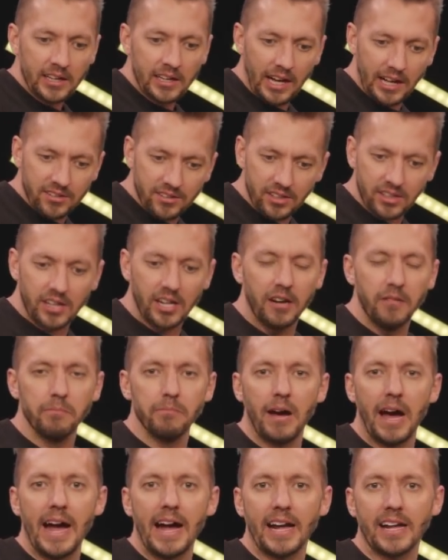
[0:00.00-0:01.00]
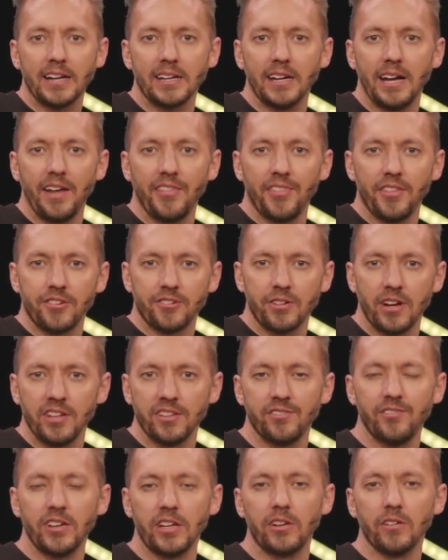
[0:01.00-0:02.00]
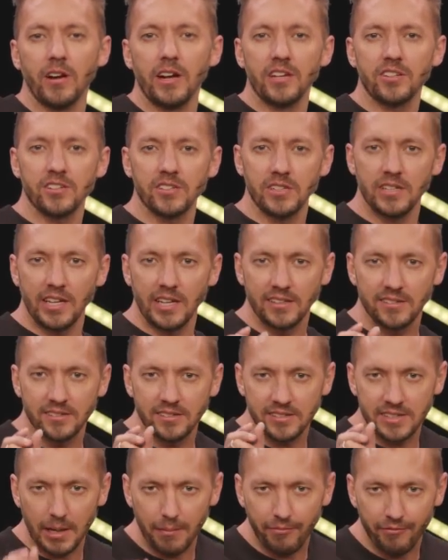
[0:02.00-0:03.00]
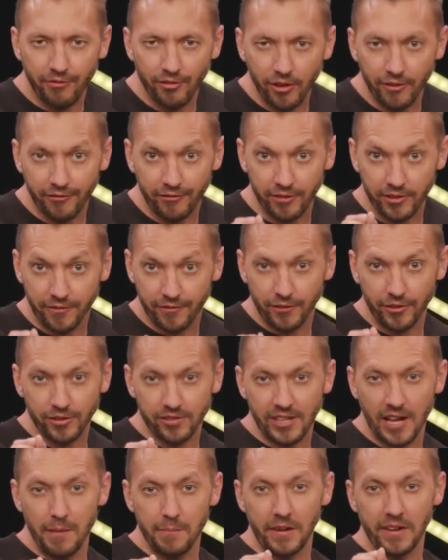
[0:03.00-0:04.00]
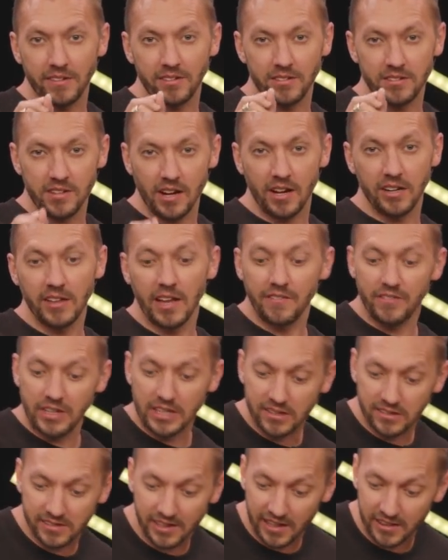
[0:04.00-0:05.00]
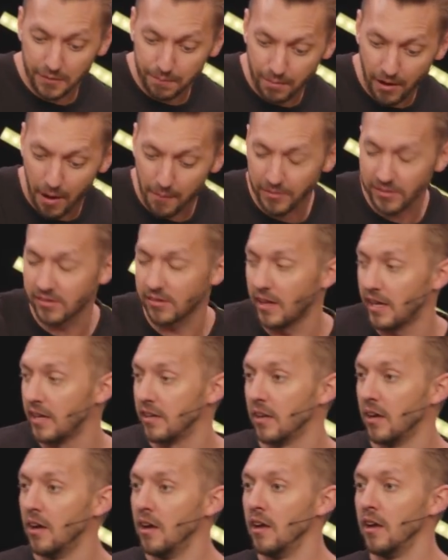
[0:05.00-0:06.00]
got to come back at the transfiguration and step foot for the first time in his entire life inside the promised land.